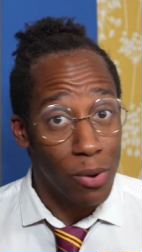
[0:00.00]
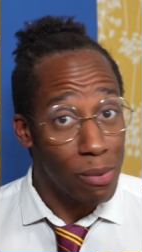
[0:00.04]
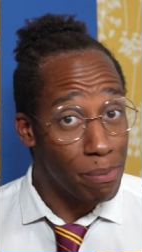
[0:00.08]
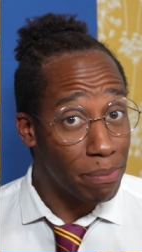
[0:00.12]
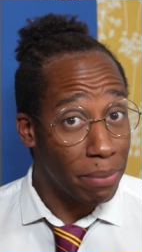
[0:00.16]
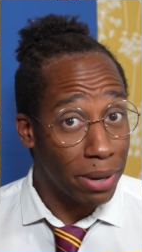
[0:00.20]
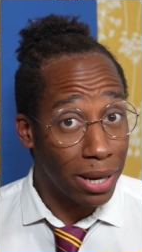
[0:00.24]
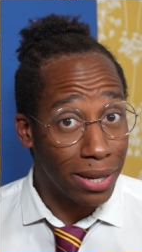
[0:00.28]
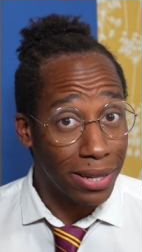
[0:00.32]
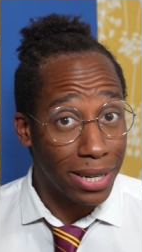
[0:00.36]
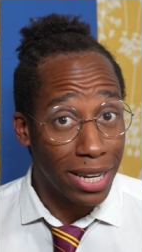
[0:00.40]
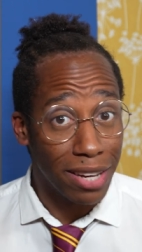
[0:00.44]

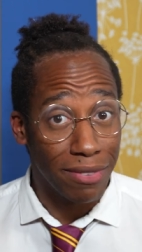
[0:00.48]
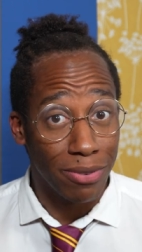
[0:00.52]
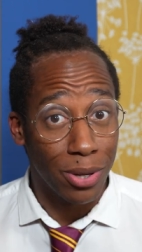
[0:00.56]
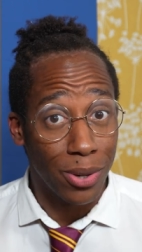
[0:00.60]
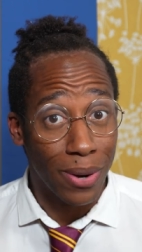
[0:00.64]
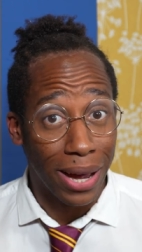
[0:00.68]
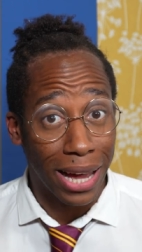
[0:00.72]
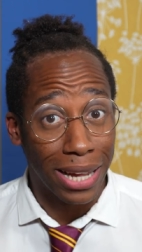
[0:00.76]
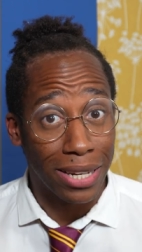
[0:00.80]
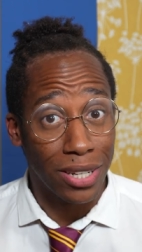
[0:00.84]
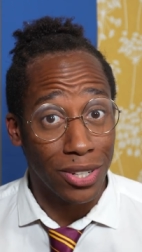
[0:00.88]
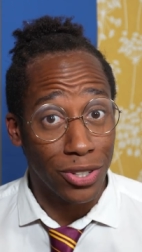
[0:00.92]
but if you
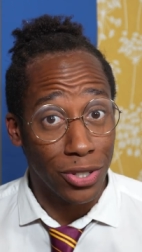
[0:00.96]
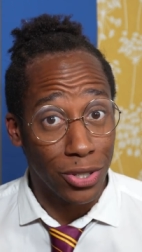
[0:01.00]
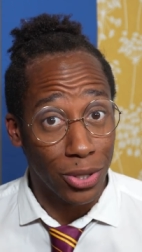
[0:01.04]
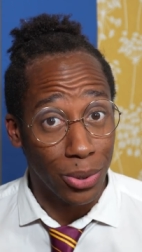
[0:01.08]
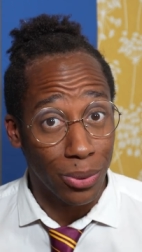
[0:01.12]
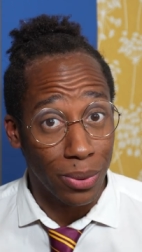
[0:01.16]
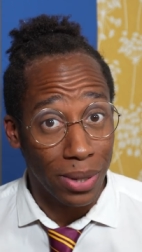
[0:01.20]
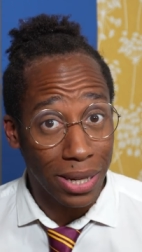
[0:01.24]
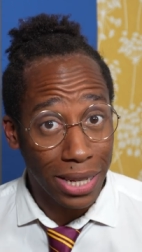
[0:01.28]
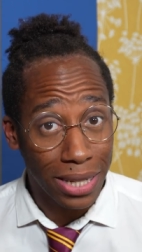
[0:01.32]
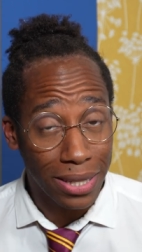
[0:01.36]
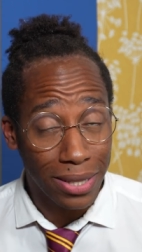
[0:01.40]
add too
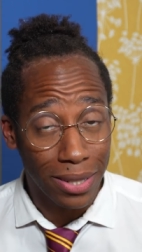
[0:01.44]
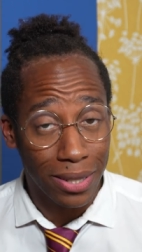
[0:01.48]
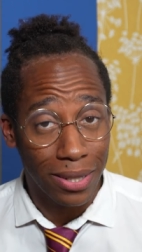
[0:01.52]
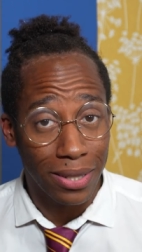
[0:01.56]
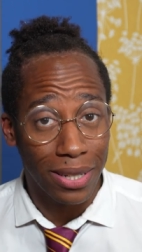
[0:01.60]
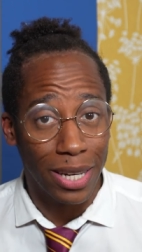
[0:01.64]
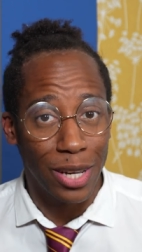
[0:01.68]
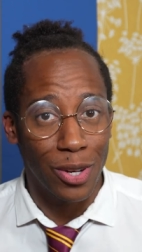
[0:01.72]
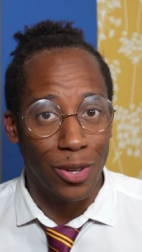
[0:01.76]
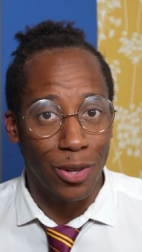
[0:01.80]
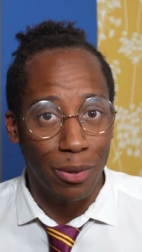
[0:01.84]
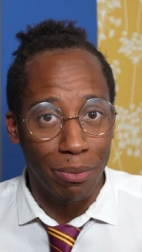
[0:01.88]
little,
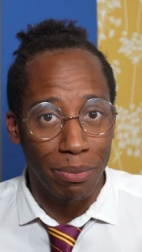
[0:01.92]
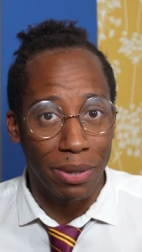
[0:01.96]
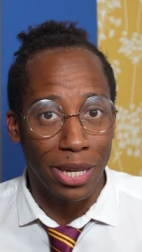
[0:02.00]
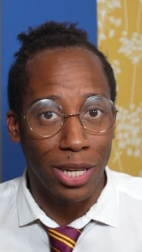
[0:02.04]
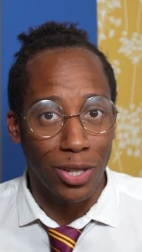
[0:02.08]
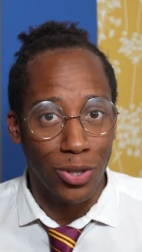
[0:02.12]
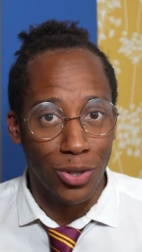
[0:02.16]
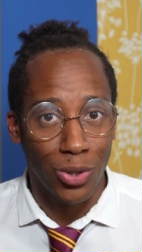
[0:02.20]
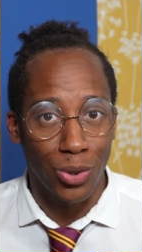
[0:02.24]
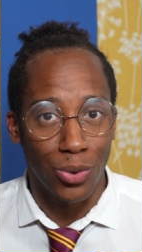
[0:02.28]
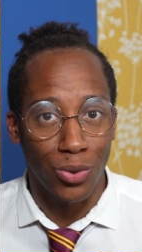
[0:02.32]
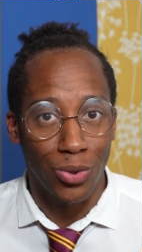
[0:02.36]
it will be
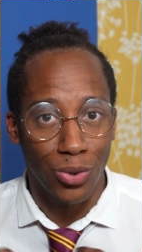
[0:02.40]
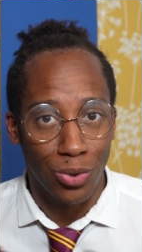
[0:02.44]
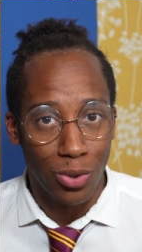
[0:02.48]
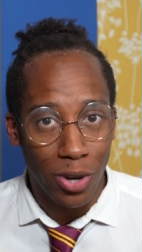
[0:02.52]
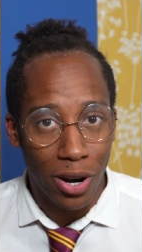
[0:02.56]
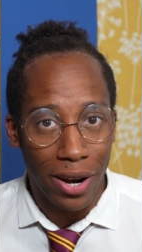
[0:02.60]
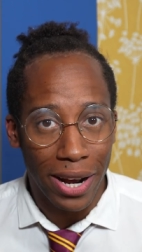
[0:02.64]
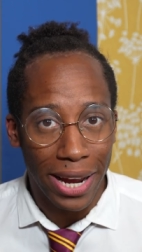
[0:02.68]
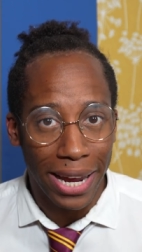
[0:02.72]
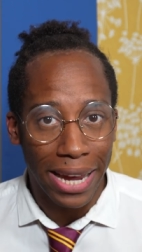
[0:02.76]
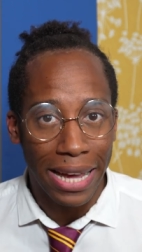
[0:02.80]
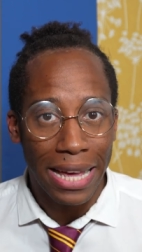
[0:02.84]
too
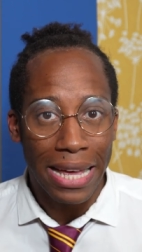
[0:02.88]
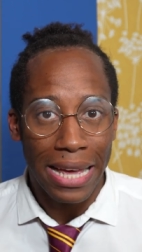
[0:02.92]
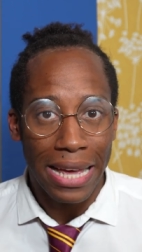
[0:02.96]
dry